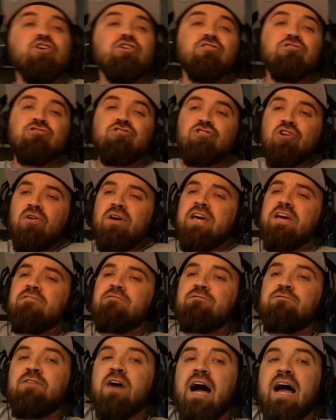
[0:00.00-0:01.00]
So he
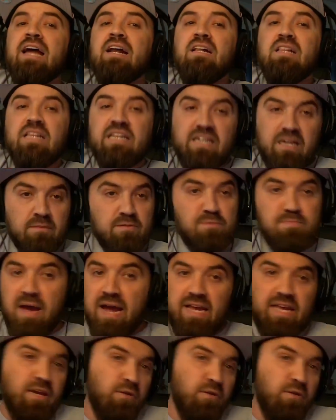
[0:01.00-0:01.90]
finally comes back.